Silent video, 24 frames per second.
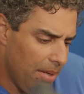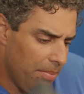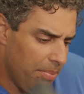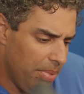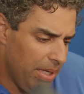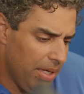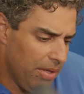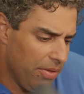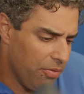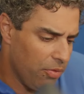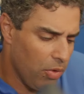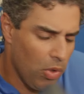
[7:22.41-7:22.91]

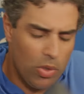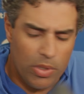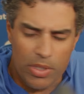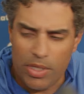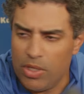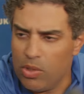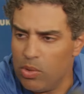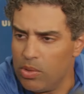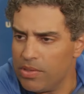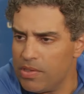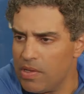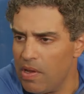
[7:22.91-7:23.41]
being thrown
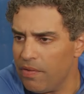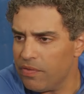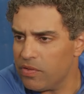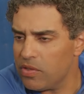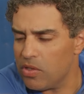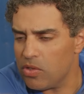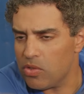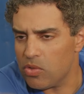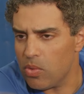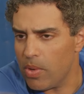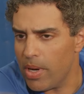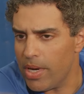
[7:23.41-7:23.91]
into a tough
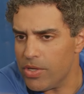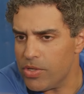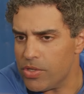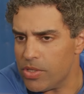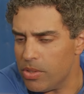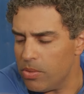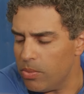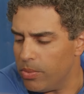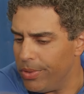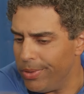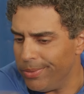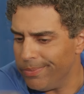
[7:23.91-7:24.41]

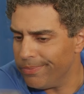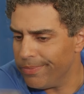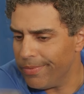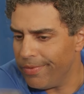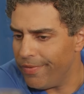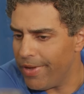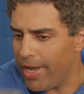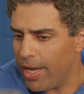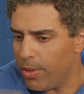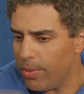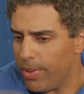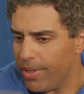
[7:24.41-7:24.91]
situation. We'll
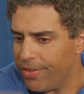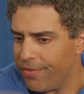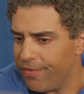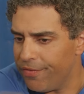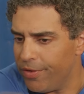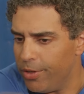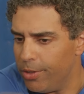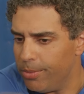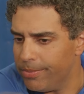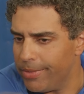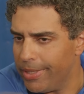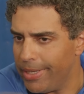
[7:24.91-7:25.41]
evaluate the
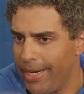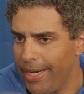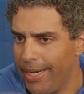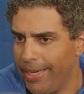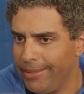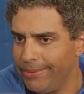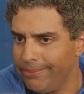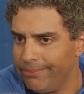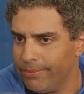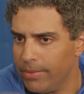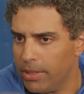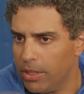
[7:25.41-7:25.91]
film
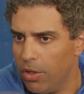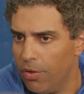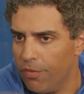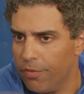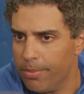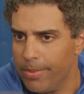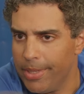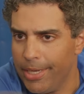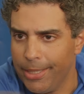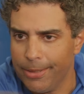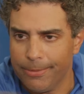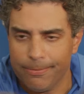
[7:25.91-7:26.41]
today and go
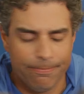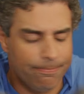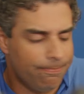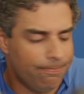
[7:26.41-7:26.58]
from there.